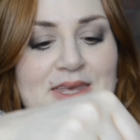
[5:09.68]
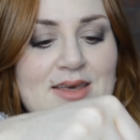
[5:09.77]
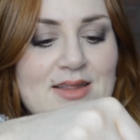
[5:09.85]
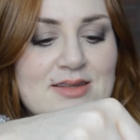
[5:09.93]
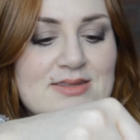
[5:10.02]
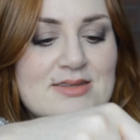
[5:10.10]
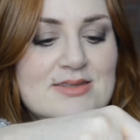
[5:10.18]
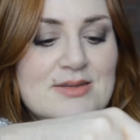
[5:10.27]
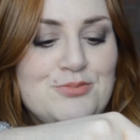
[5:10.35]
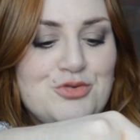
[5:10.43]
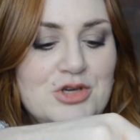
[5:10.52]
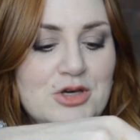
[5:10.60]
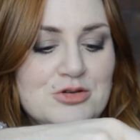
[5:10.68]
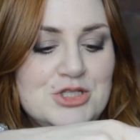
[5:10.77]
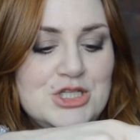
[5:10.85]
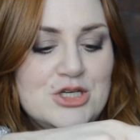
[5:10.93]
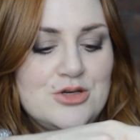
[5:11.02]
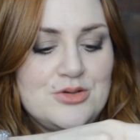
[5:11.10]
This is the
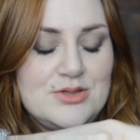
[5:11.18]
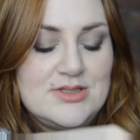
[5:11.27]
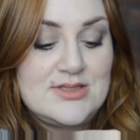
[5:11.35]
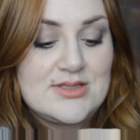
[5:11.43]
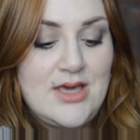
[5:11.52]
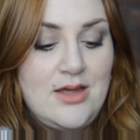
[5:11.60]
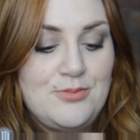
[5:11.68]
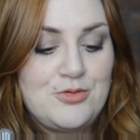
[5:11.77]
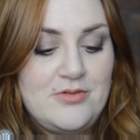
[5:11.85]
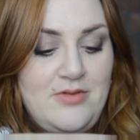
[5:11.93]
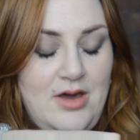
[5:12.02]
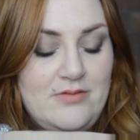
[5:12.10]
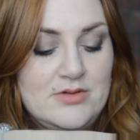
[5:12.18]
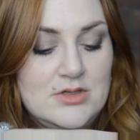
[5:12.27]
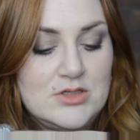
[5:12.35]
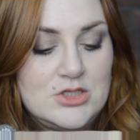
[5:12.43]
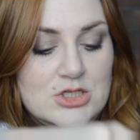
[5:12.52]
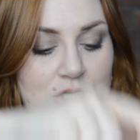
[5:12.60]
Briogeo Scalp
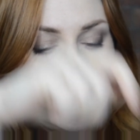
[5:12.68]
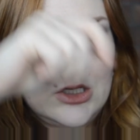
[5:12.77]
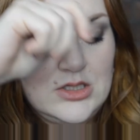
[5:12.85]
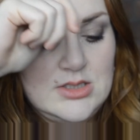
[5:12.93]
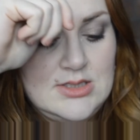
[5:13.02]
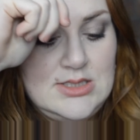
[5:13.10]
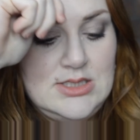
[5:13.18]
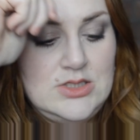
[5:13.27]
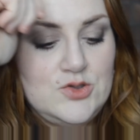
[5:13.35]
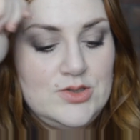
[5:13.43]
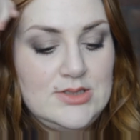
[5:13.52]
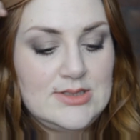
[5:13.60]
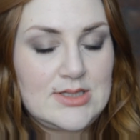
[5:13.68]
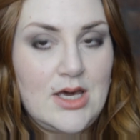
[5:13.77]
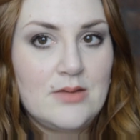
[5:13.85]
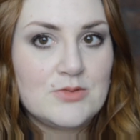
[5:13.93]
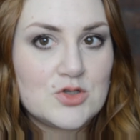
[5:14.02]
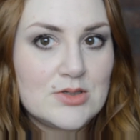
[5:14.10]
Revival Charcoal Tea Tree
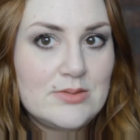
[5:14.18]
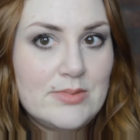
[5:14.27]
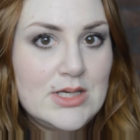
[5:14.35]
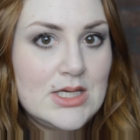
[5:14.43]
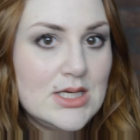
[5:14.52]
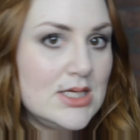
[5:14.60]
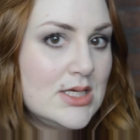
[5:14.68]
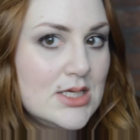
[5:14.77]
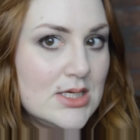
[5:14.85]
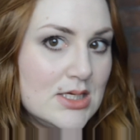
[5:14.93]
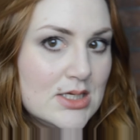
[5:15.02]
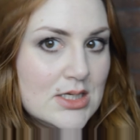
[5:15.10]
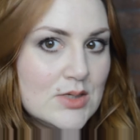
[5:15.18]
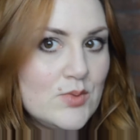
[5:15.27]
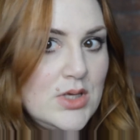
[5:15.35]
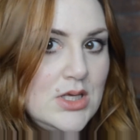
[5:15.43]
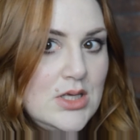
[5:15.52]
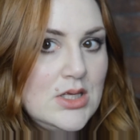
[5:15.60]
Scalp Treatment.
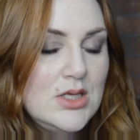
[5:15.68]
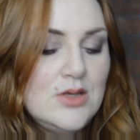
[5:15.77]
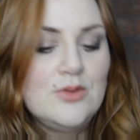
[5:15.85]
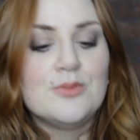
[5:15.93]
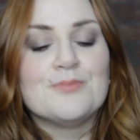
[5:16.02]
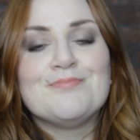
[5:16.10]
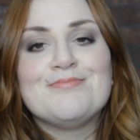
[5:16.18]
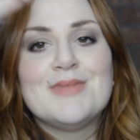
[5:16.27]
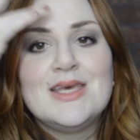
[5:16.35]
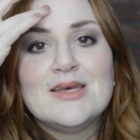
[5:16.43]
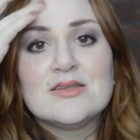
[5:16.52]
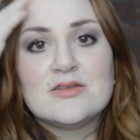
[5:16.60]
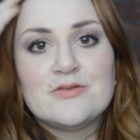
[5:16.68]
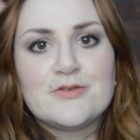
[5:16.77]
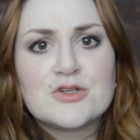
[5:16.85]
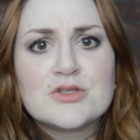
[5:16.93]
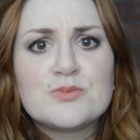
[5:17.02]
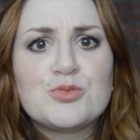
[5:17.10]
Woo! It's the
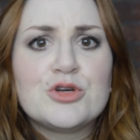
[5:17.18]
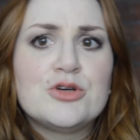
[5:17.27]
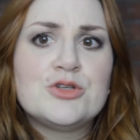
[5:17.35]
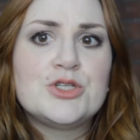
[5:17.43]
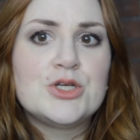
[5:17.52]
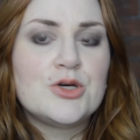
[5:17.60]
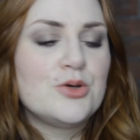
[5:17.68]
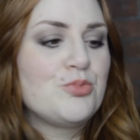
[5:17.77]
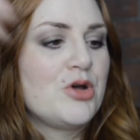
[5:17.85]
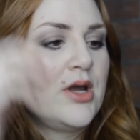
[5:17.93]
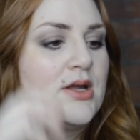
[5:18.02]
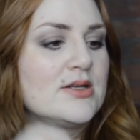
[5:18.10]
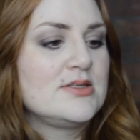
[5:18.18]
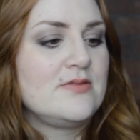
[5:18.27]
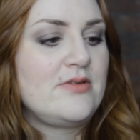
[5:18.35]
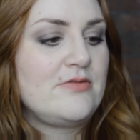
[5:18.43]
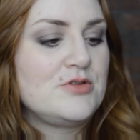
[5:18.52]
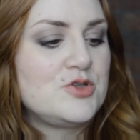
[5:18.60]
first Briogeo product I've
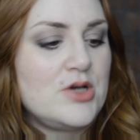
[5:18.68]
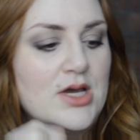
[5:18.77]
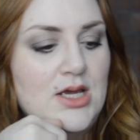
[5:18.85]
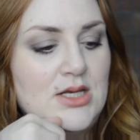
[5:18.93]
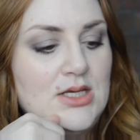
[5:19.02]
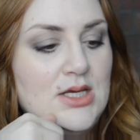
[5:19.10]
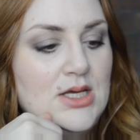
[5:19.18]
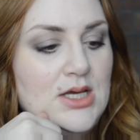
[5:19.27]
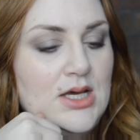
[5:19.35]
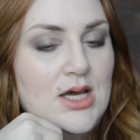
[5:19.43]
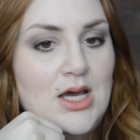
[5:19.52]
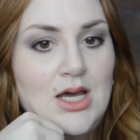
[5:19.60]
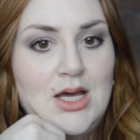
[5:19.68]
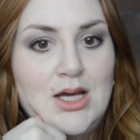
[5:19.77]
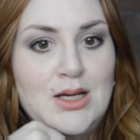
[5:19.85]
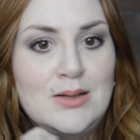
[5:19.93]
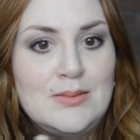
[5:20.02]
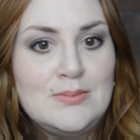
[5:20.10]
ever tried. I